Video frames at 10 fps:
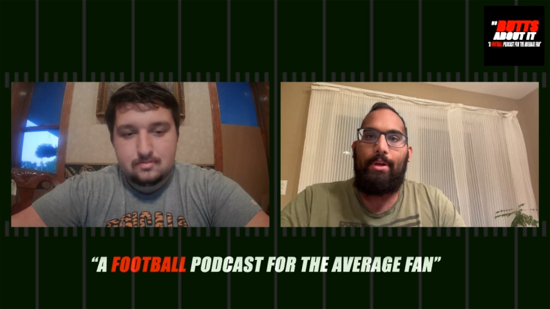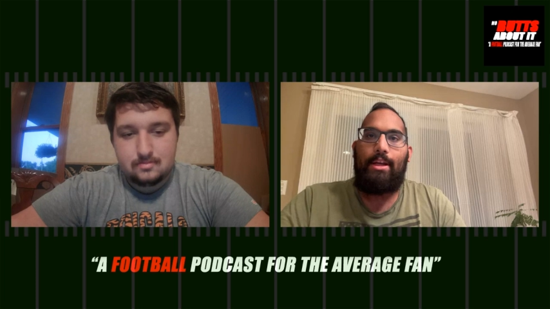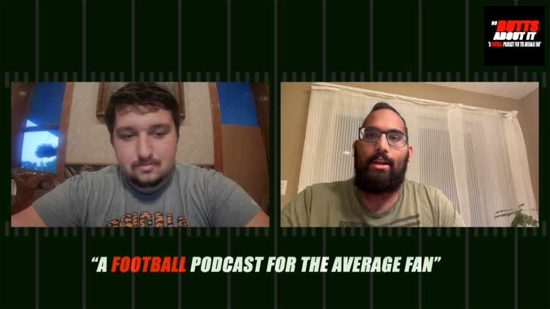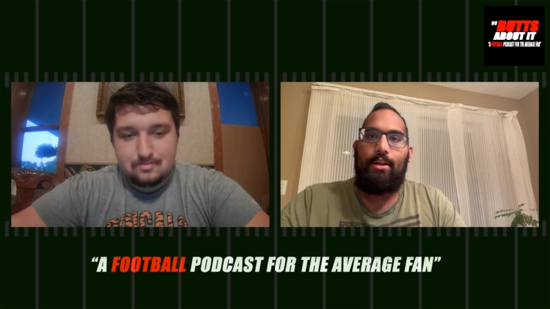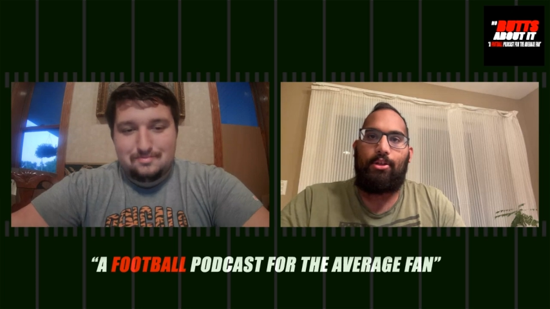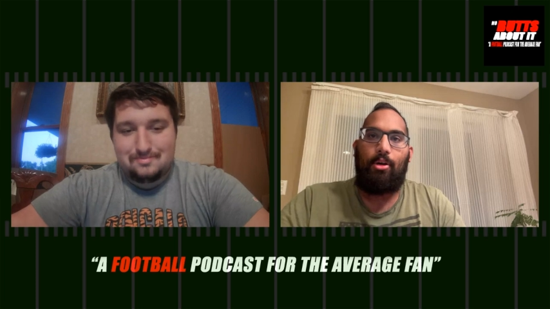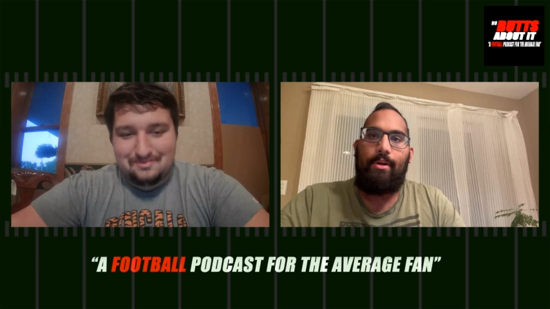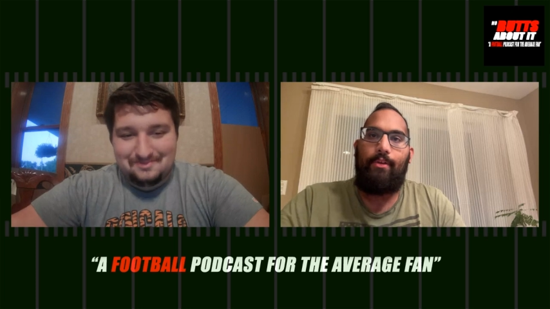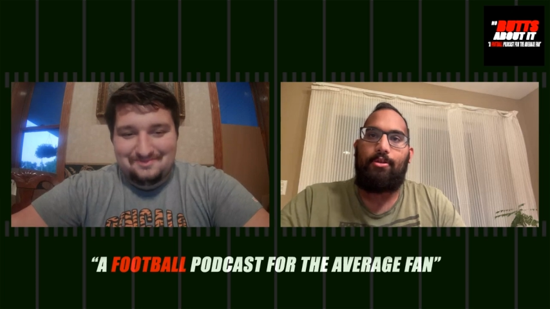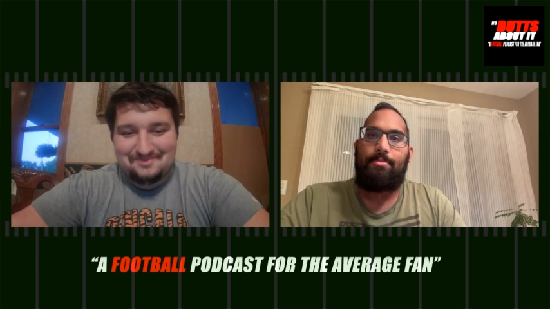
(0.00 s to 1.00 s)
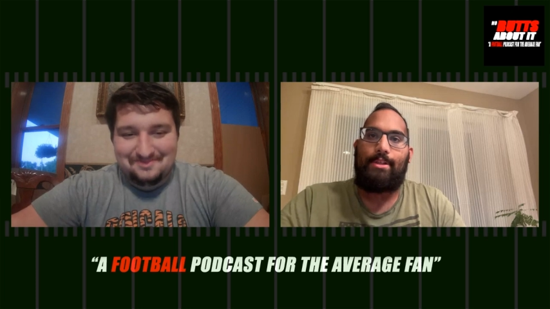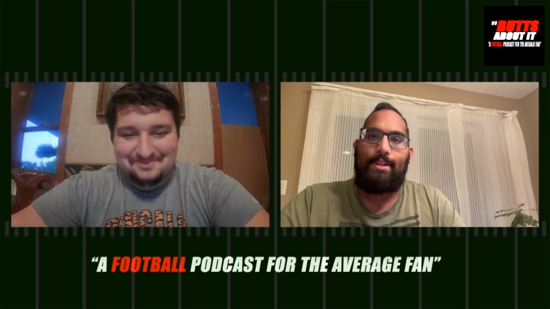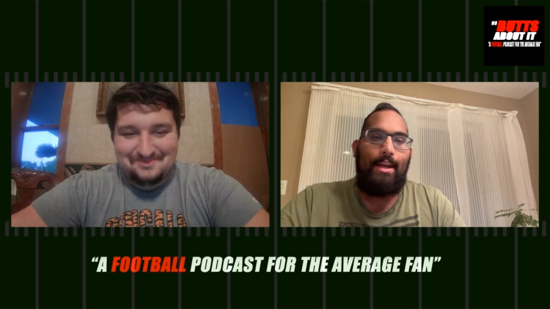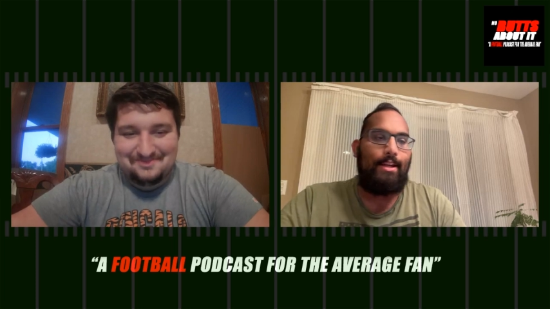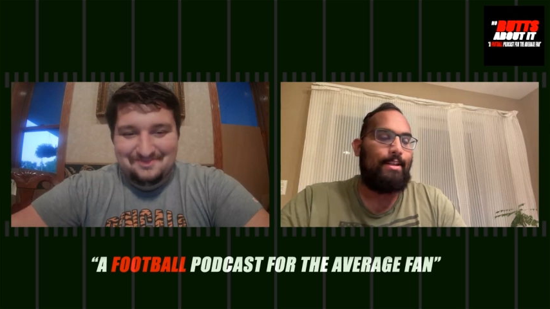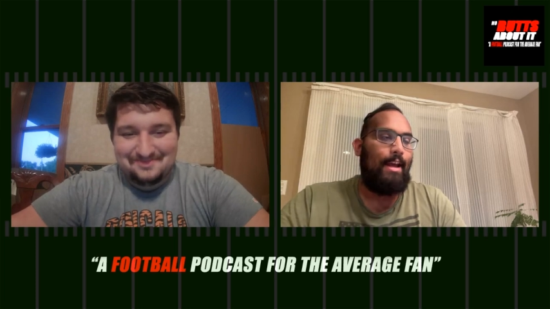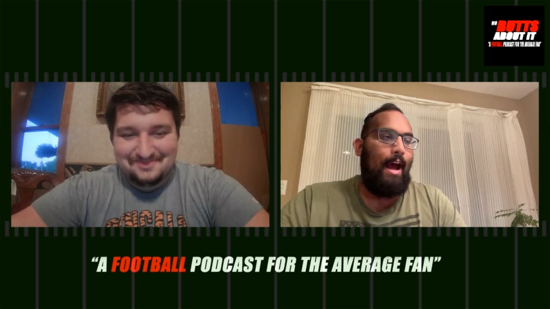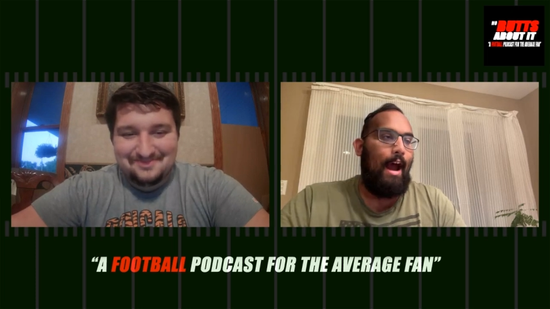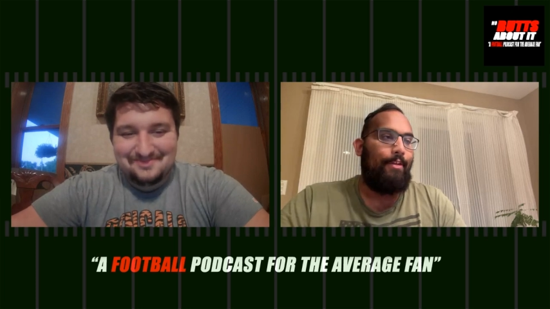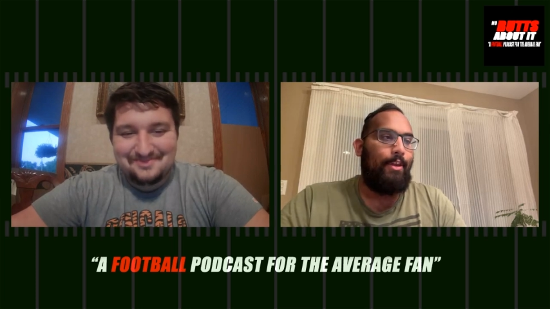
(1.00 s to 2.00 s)
Speaker 1: many, so many of those mistakes.
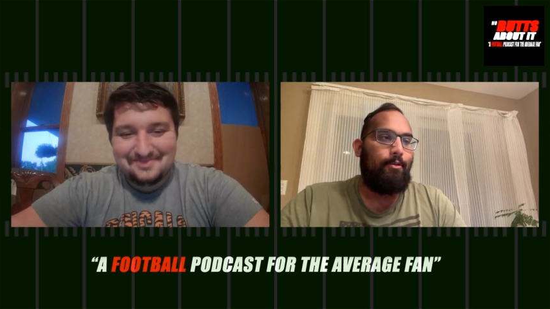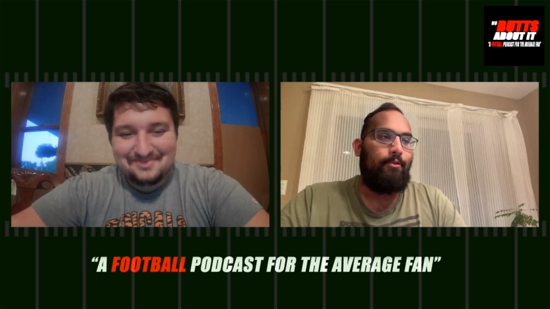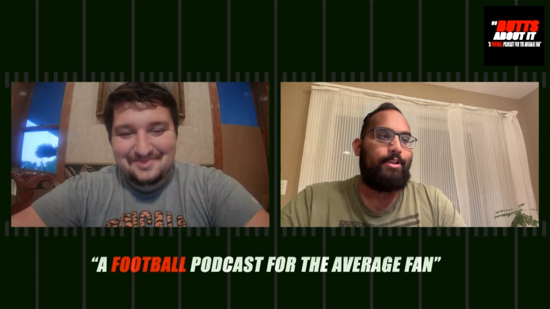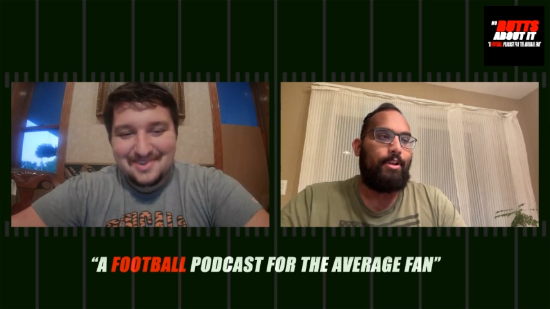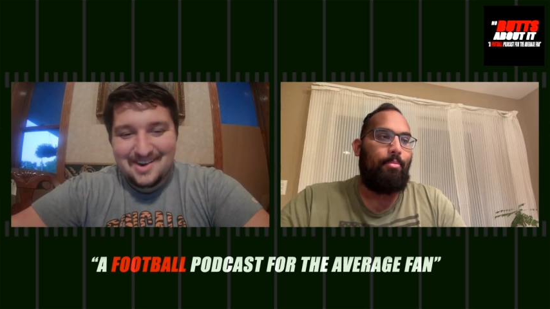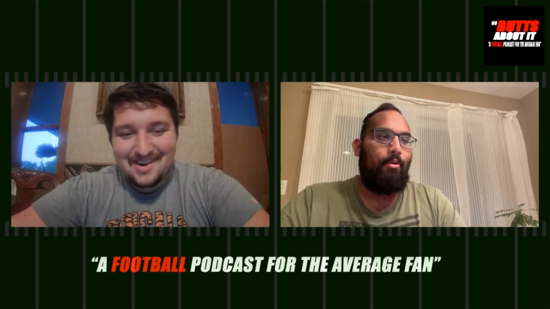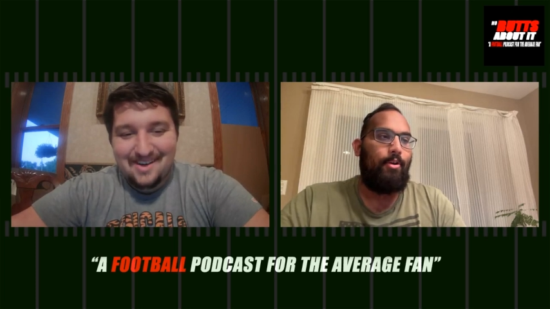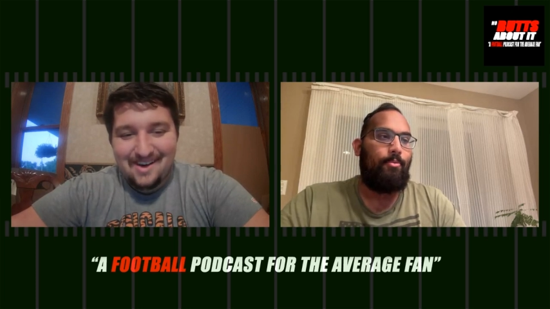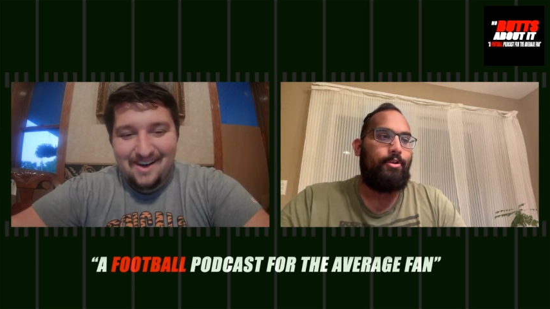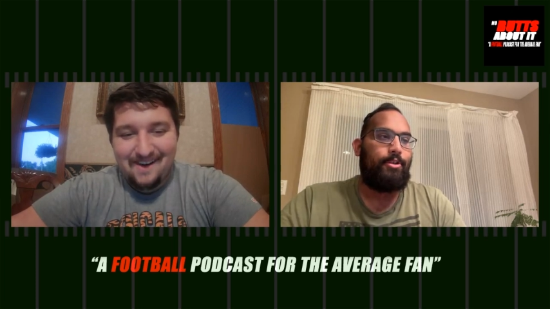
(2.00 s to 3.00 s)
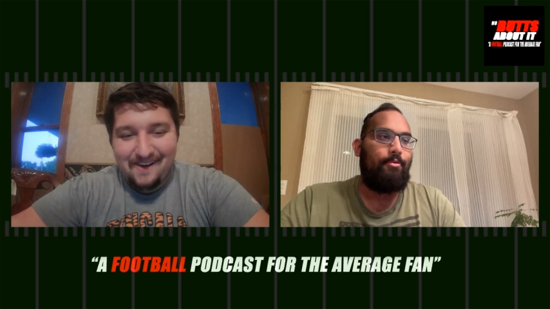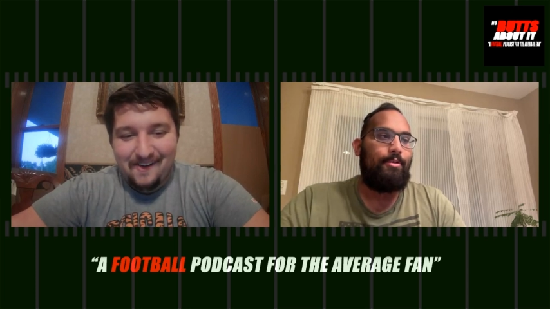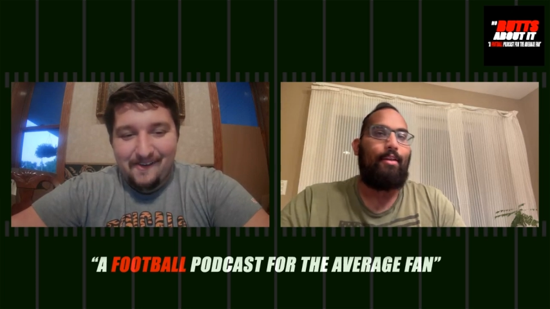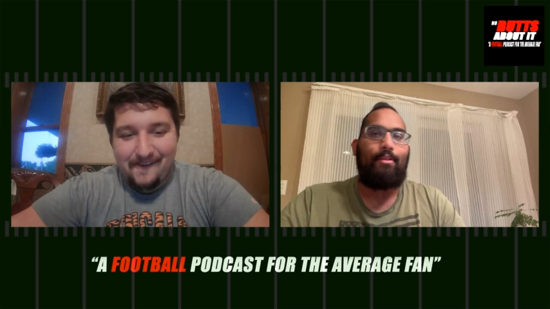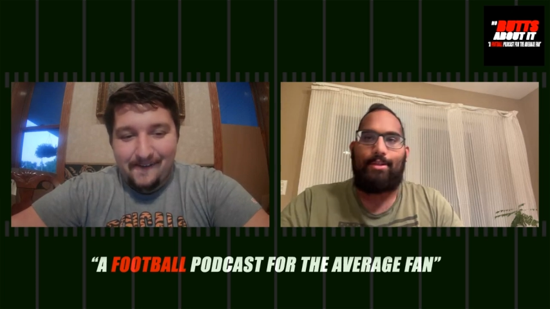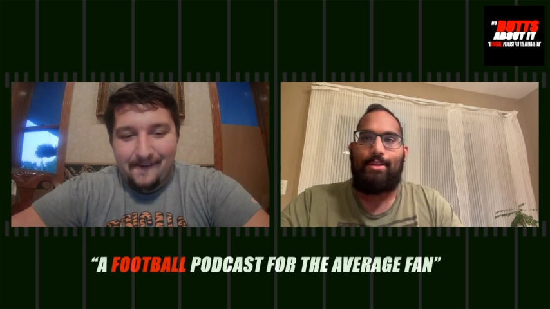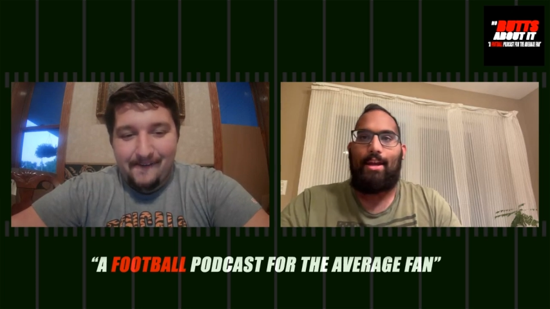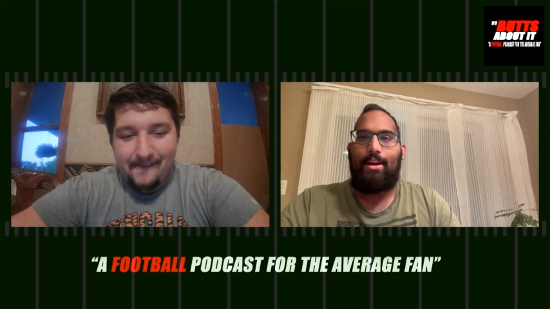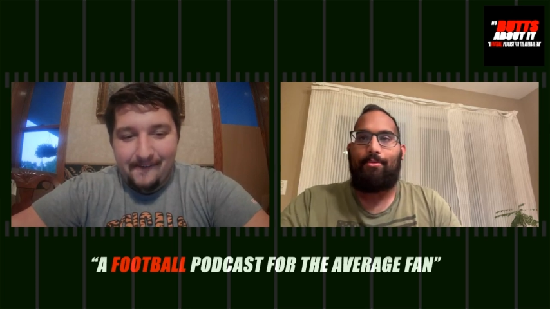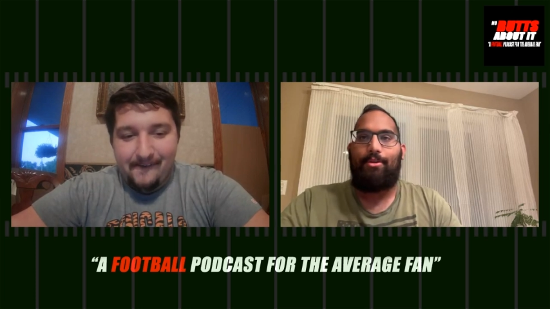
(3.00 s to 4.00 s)
I think we're reaching a point where Joe Douglas's
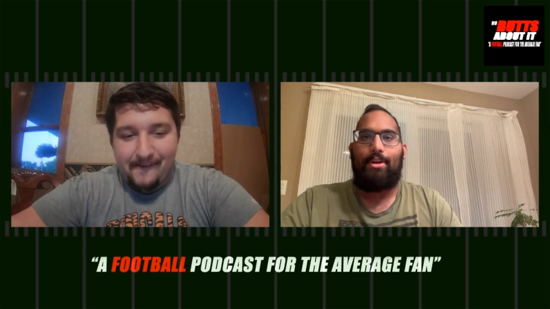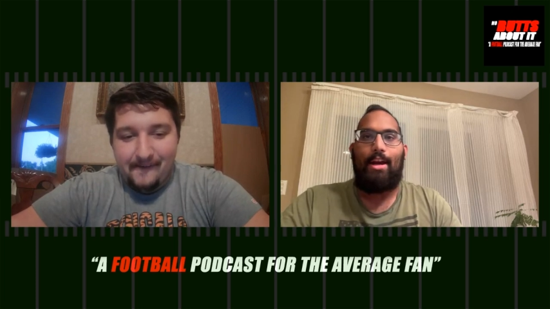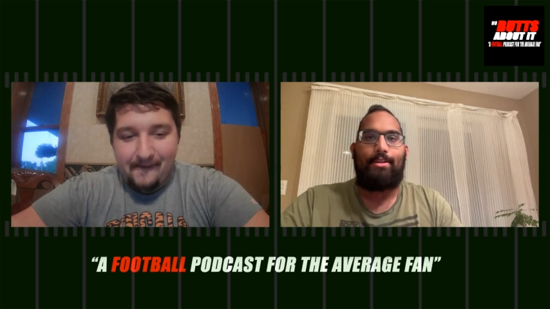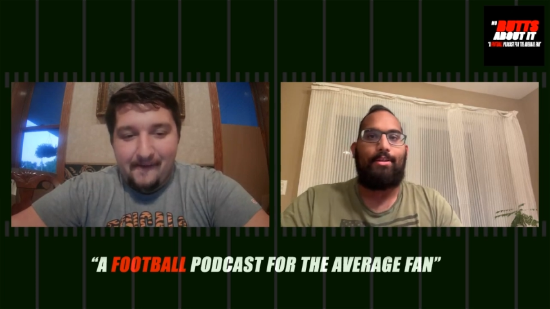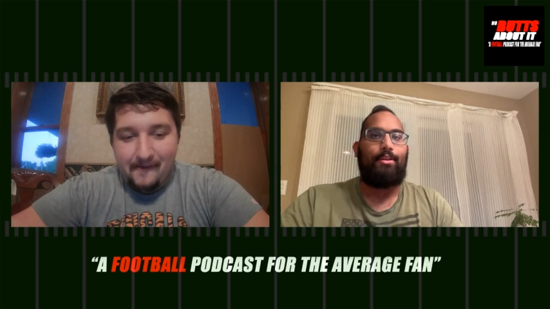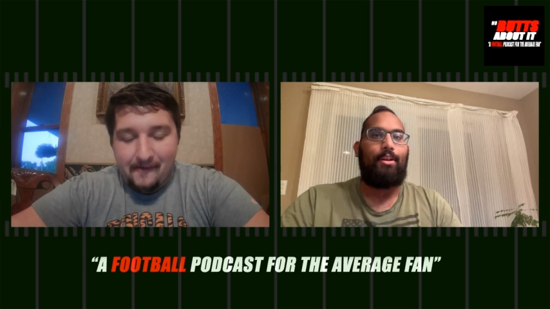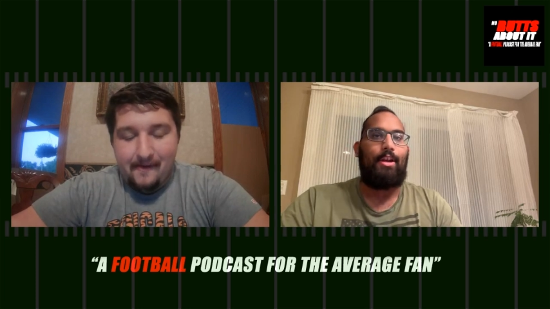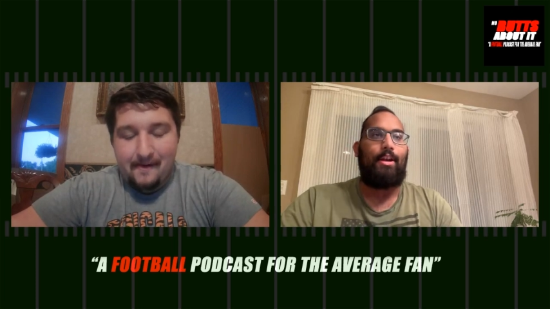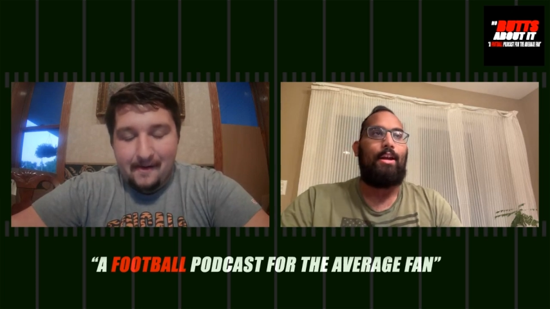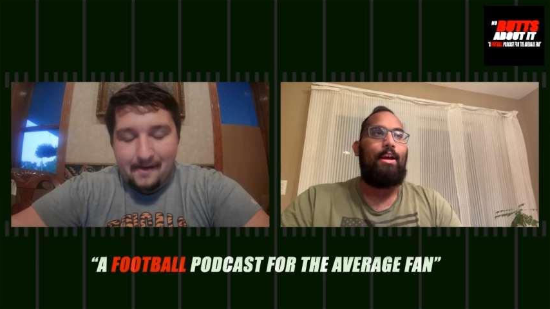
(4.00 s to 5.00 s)
tenure with the Jets is looking